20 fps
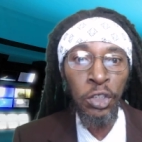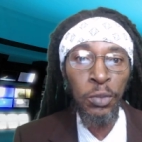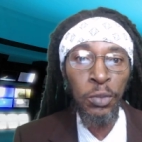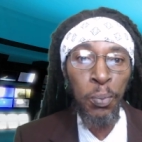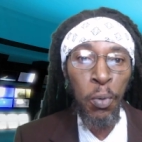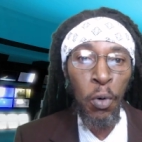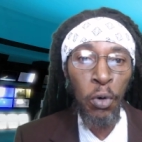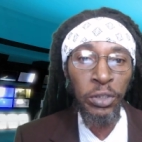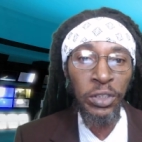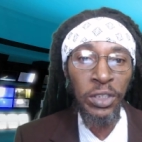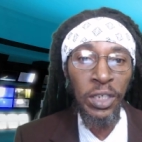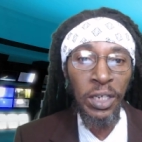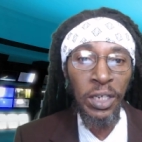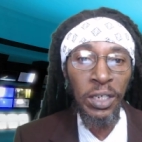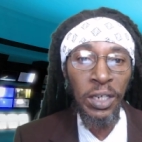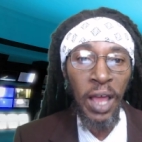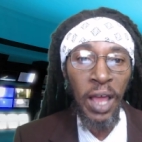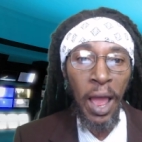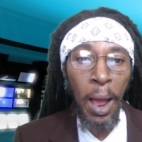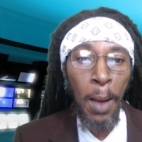
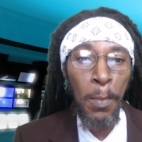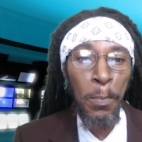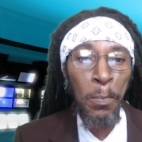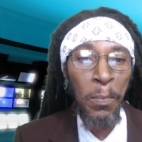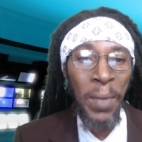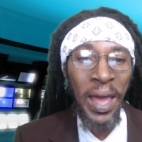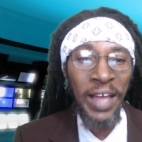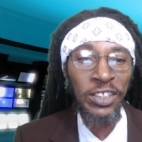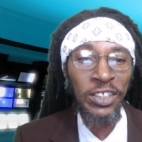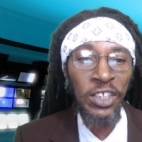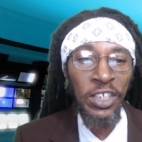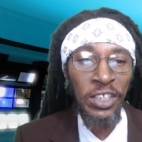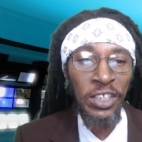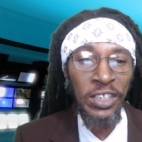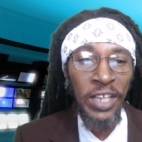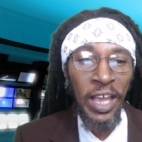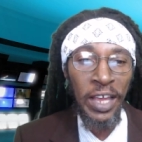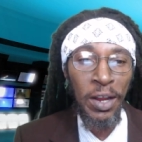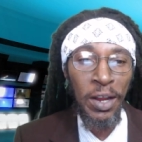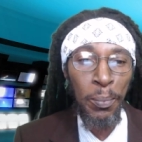sporting a
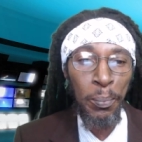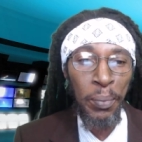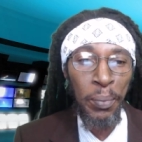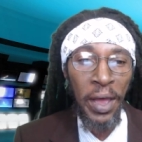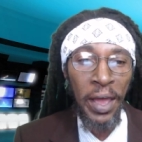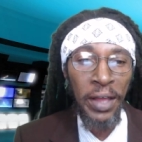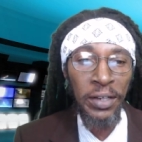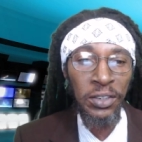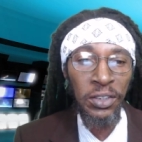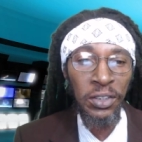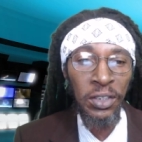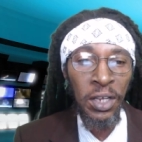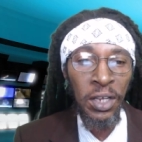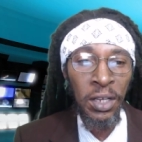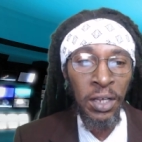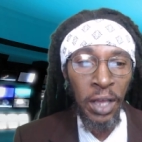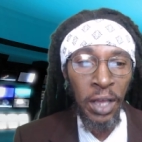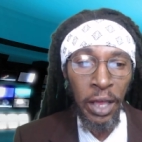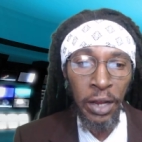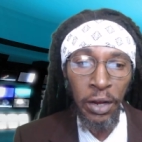matching denim pants
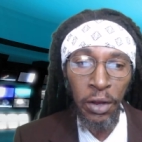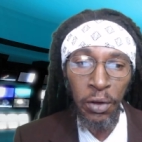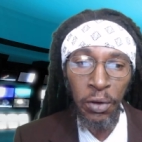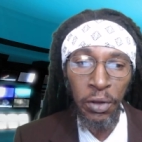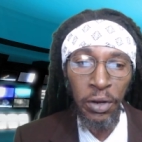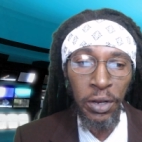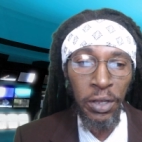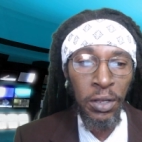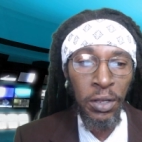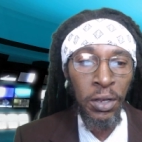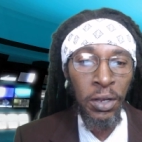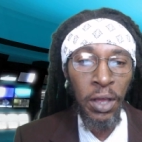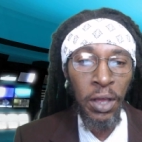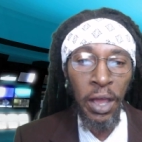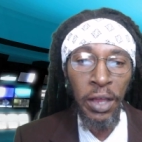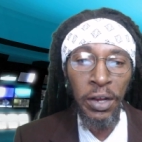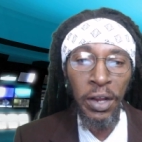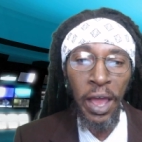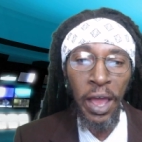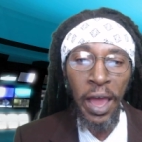and a hoodie
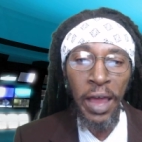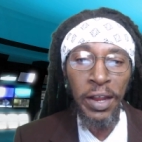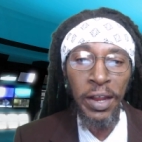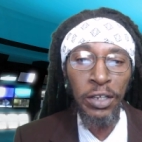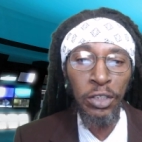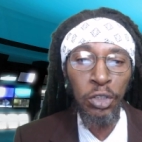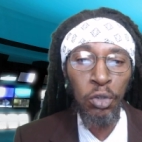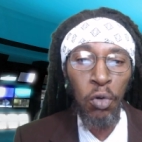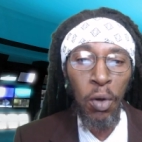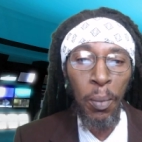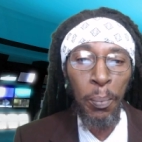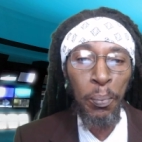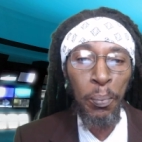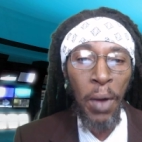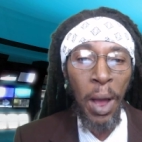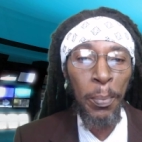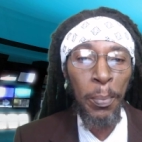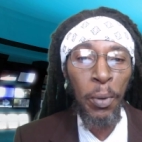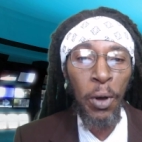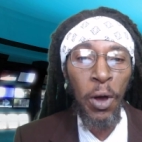and adding to a
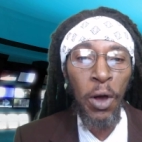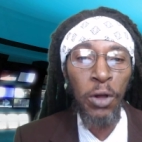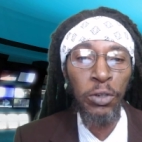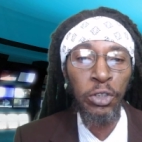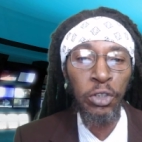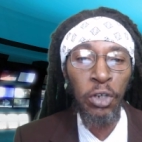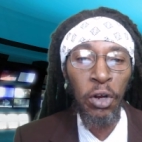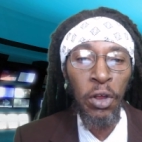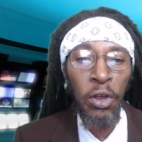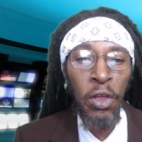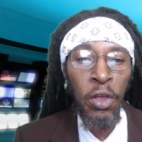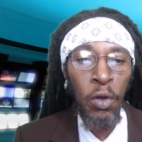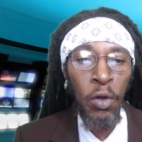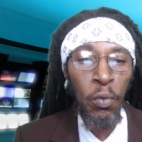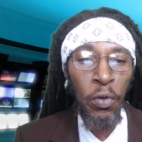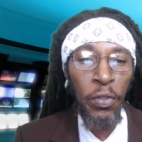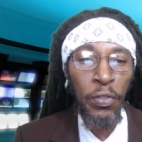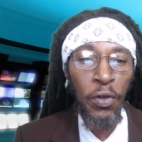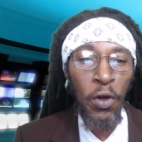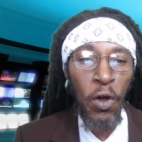pop culture
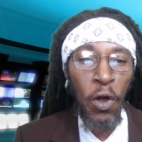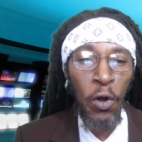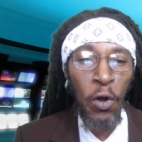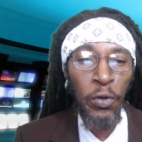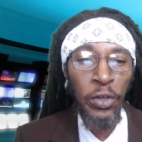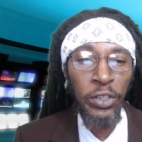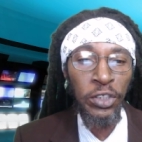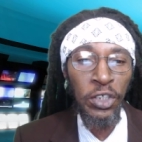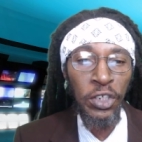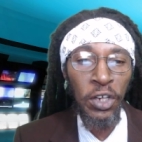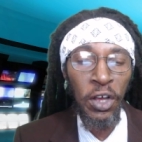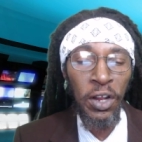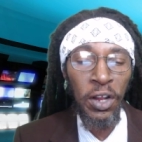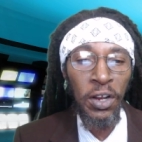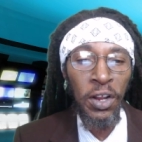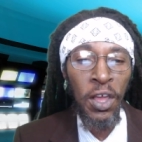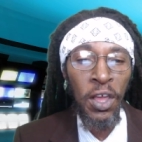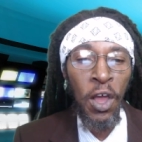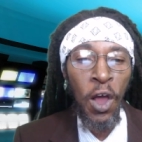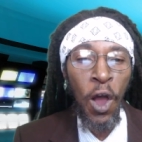with
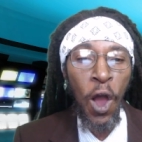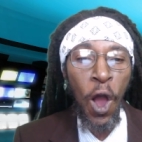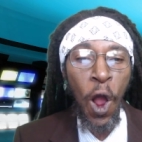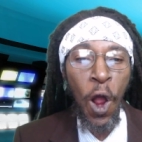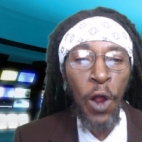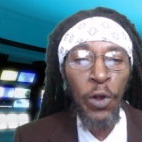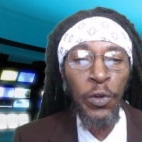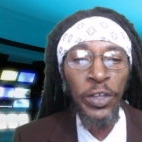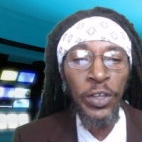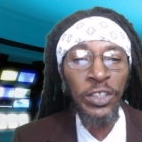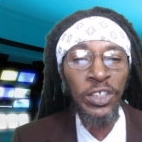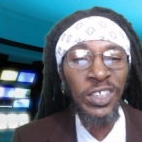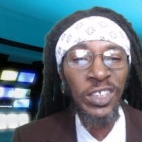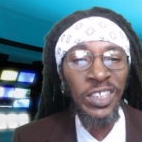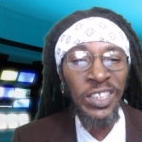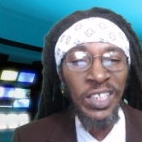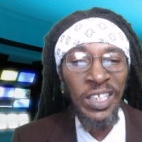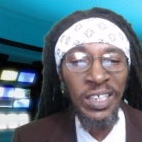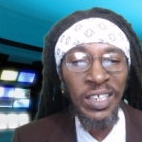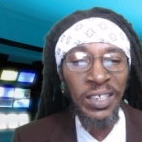original orange
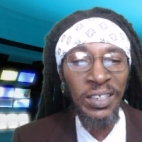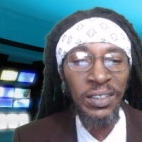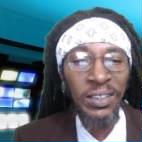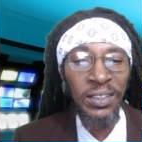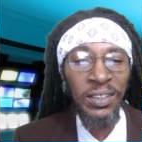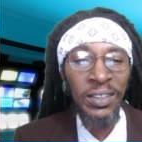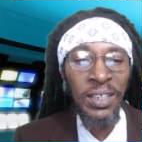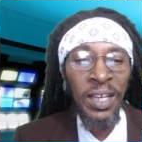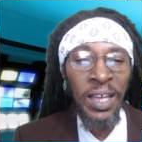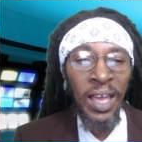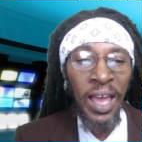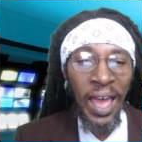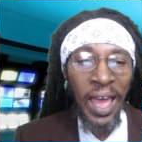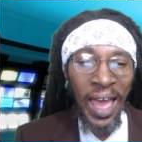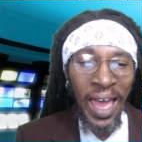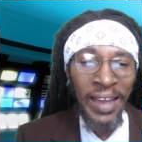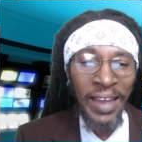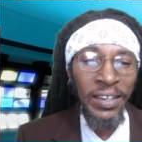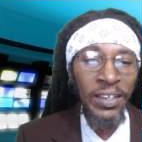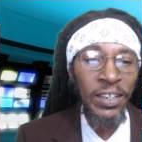sneakers
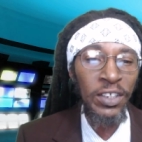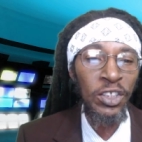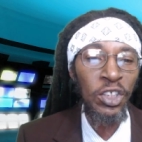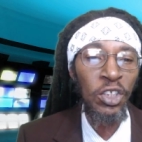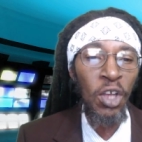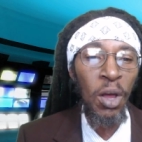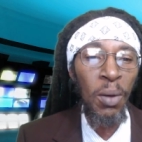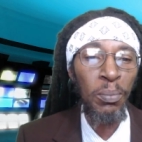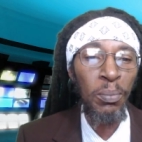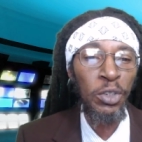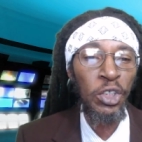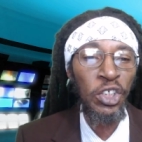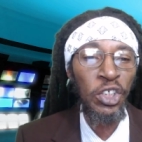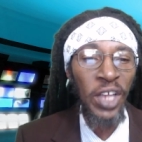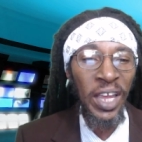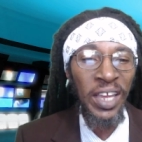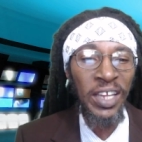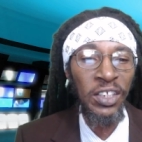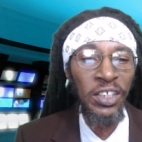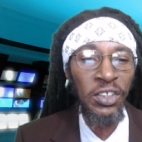and some
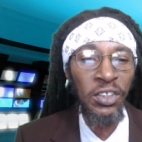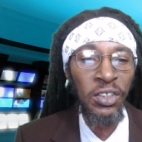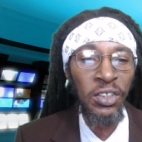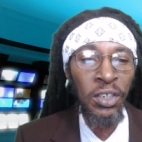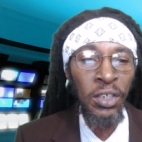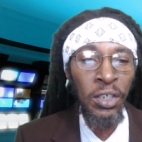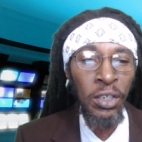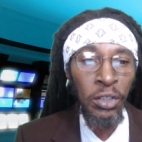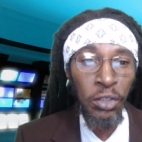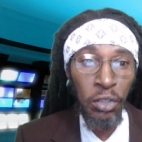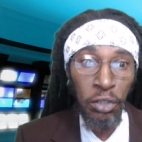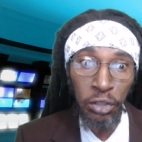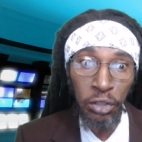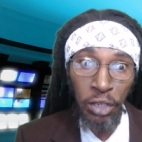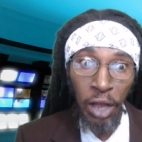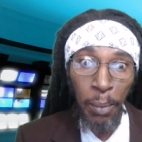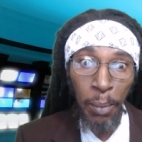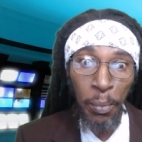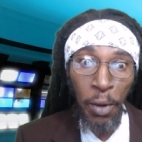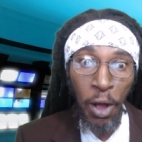shades to
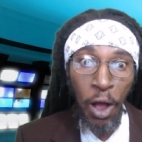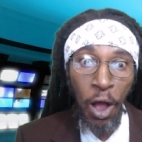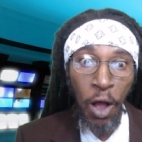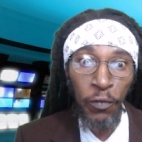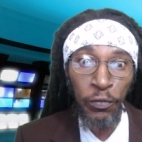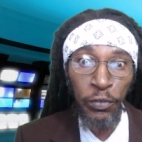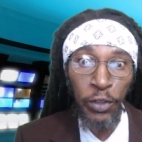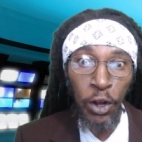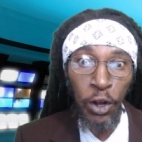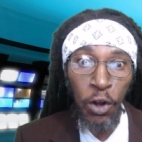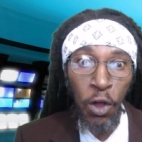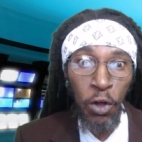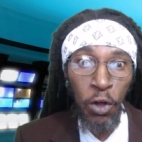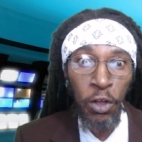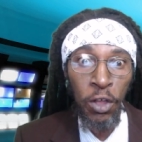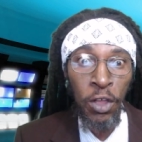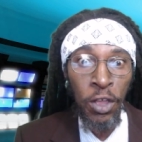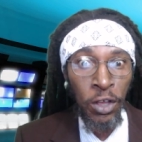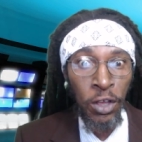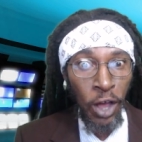top off the
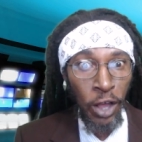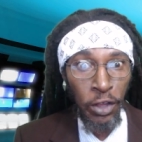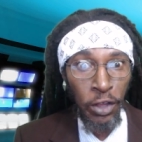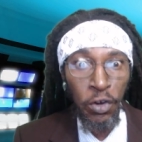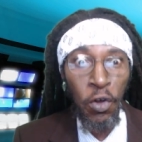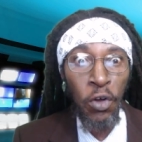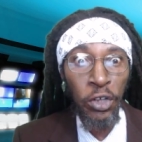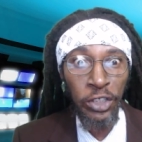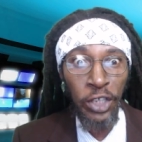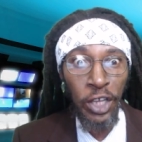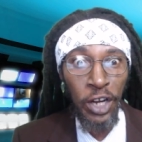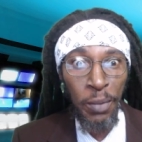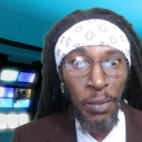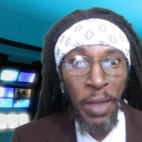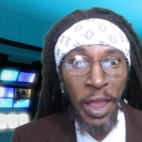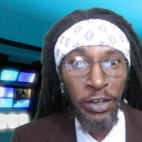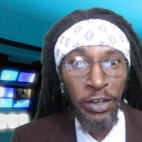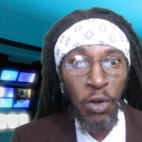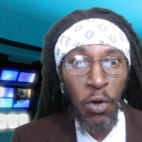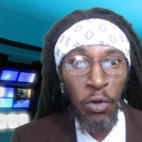look. Cause you know
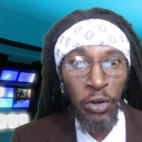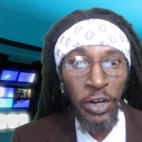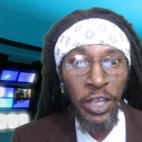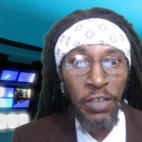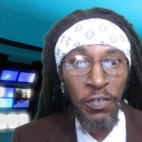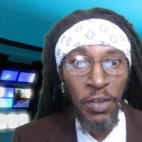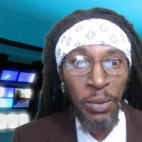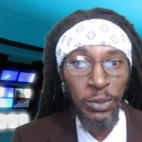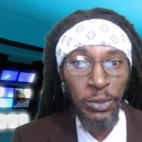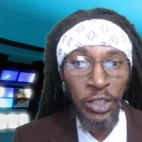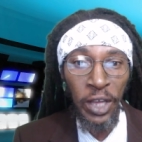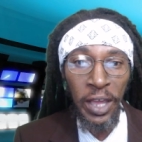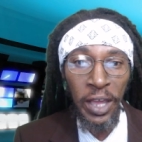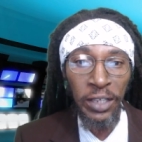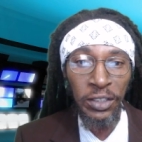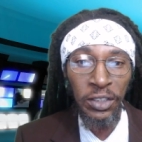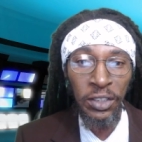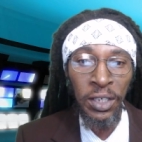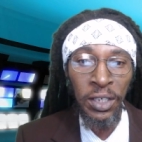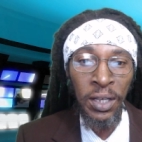Skillibeng don't leave him
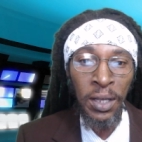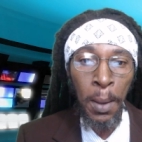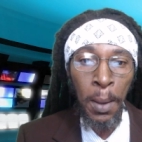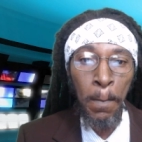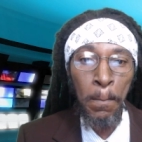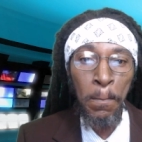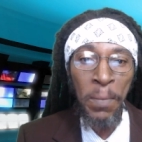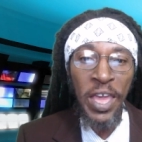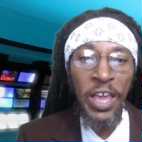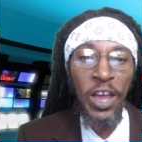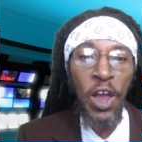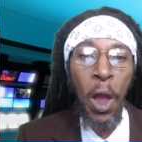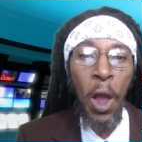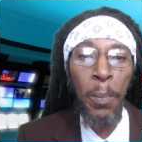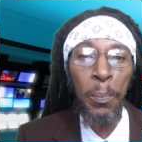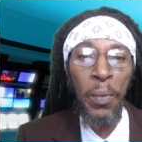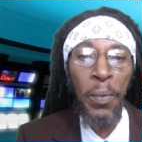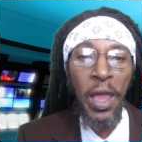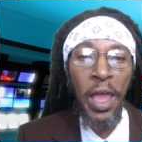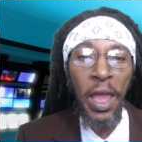shades. Big
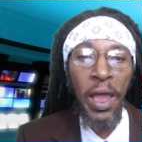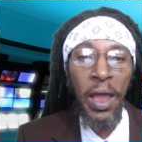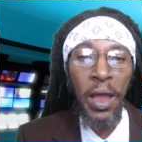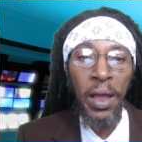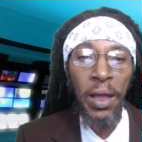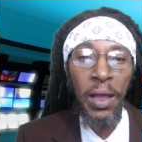up